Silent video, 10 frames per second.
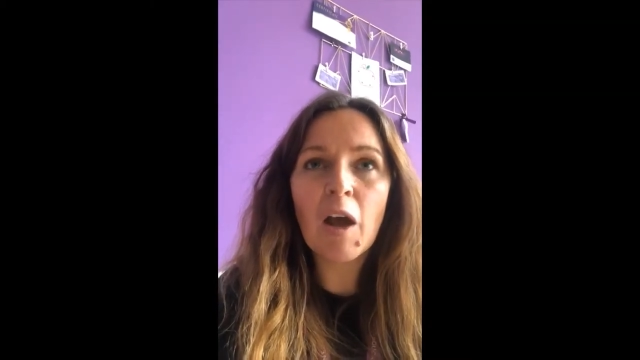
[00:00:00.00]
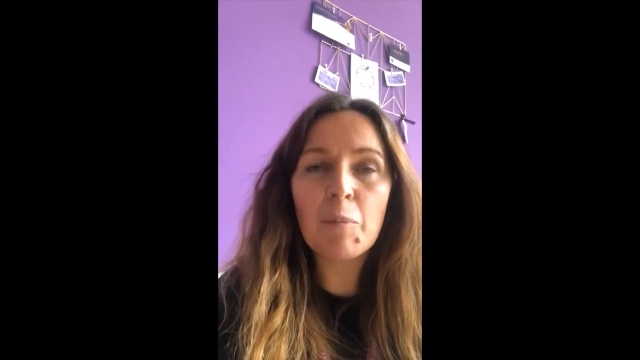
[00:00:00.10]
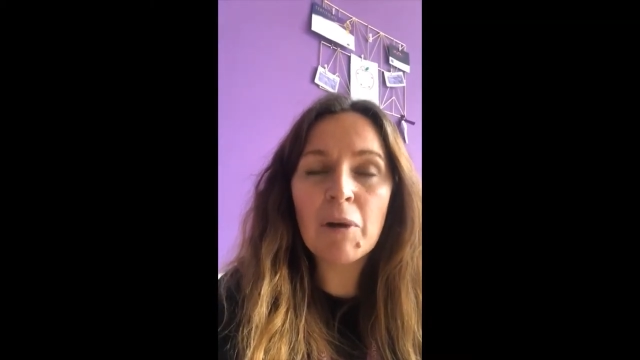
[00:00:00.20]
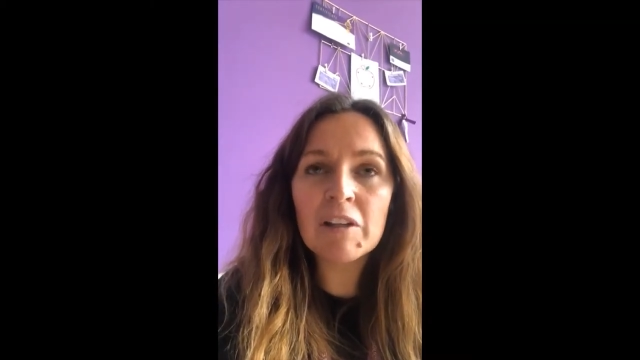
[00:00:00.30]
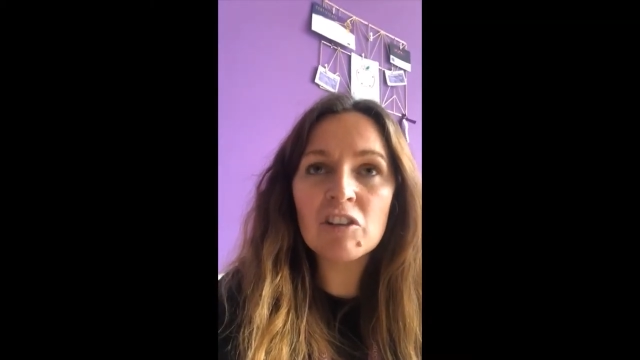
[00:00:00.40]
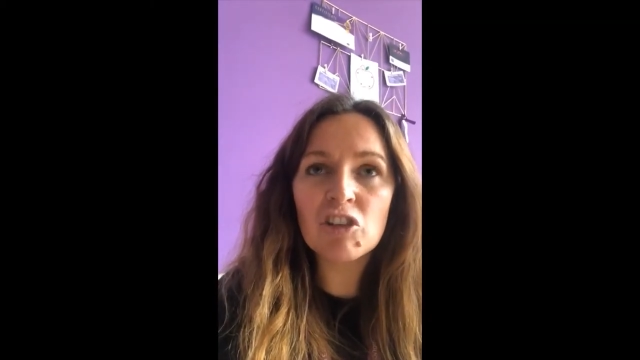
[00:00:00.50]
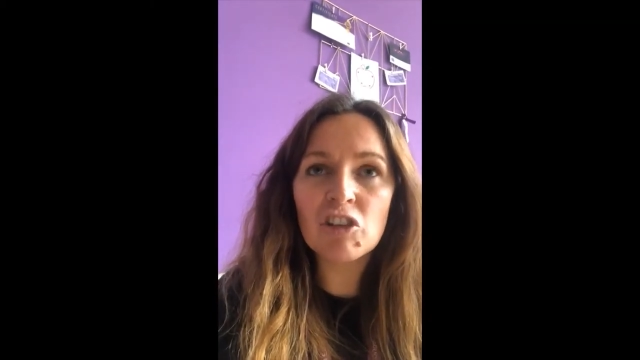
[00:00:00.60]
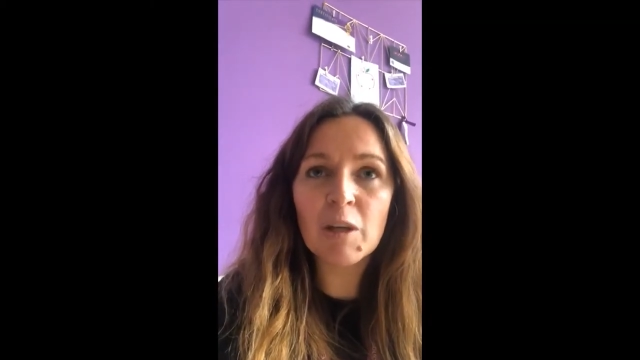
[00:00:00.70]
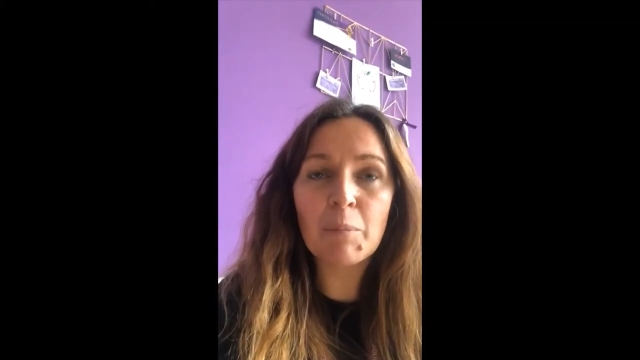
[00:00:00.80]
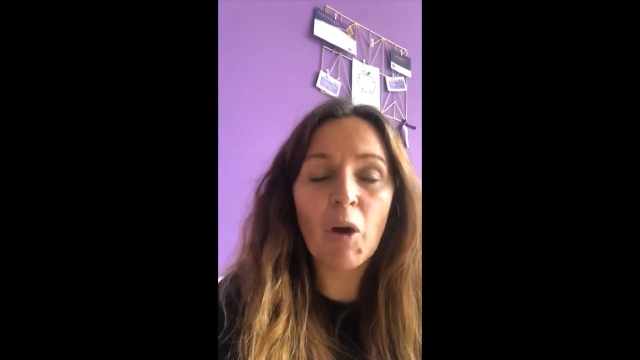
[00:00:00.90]

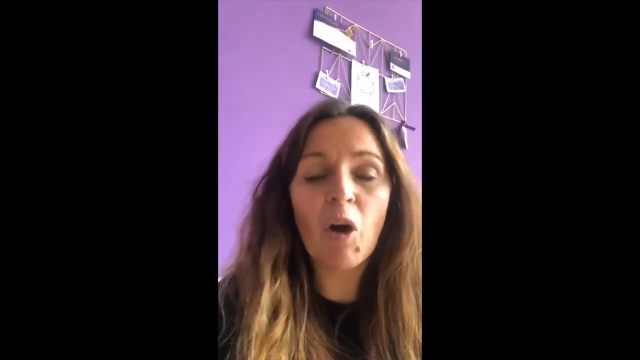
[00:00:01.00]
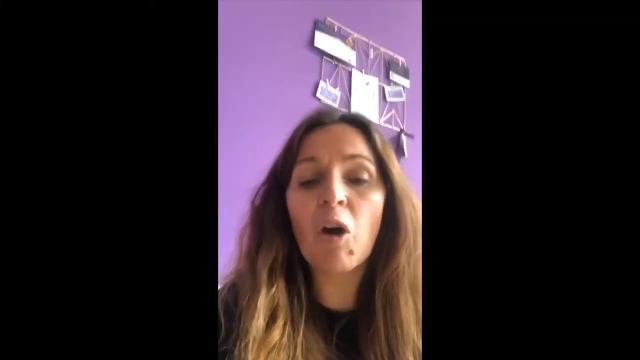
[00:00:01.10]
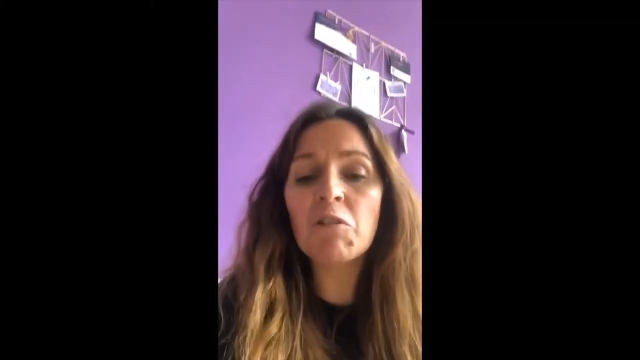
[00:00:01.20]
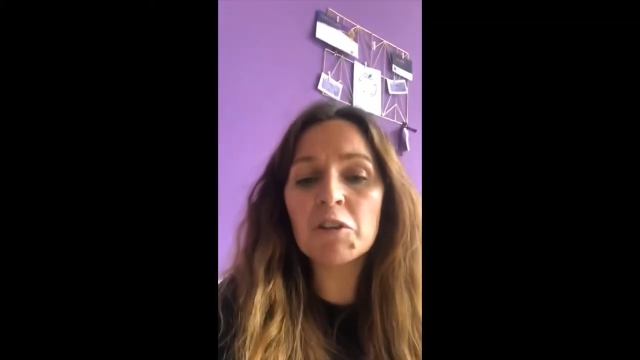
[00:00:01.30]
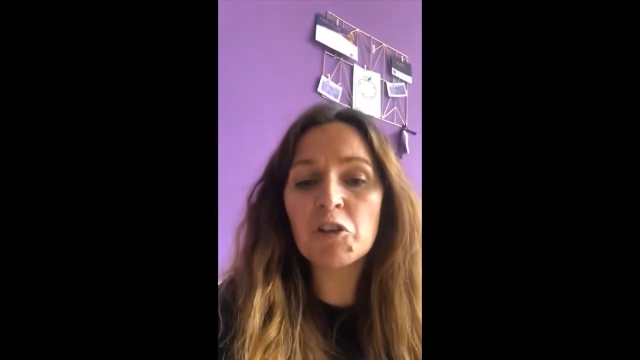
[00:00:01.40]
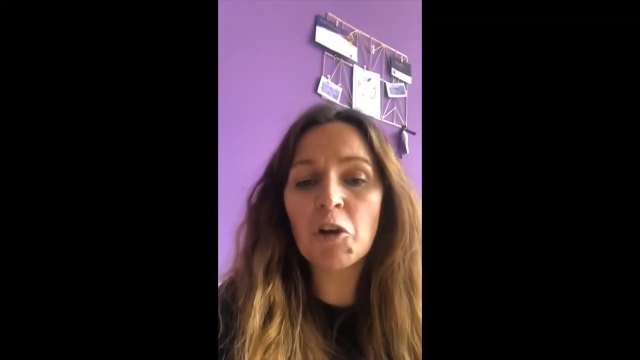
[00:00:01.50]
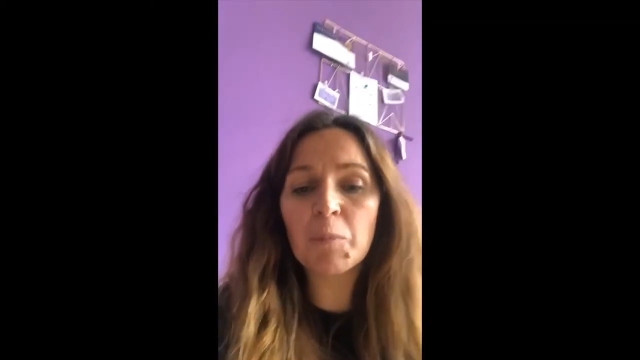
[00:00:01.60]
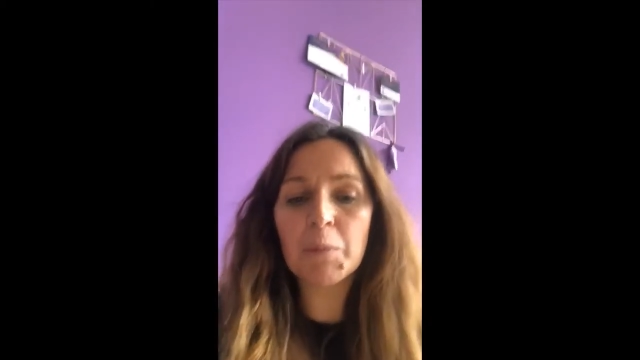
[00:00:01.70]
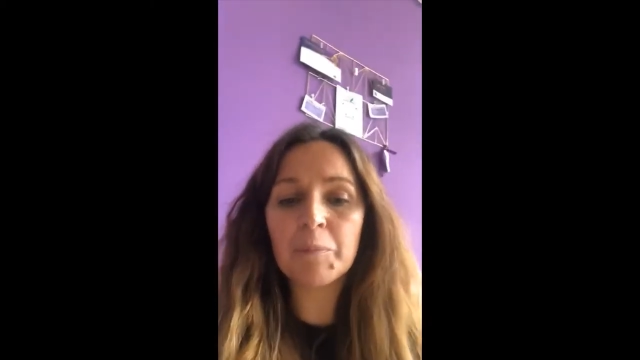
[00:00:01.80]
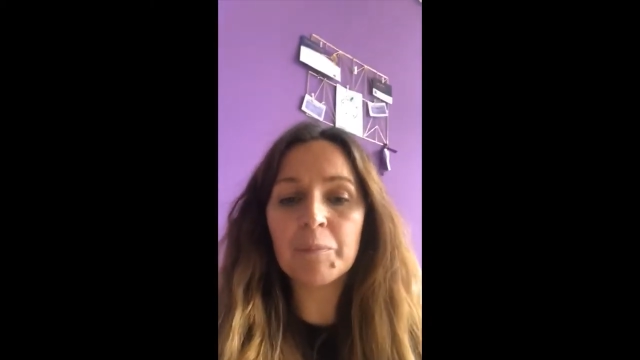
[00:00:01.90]
apprenticeship or a job.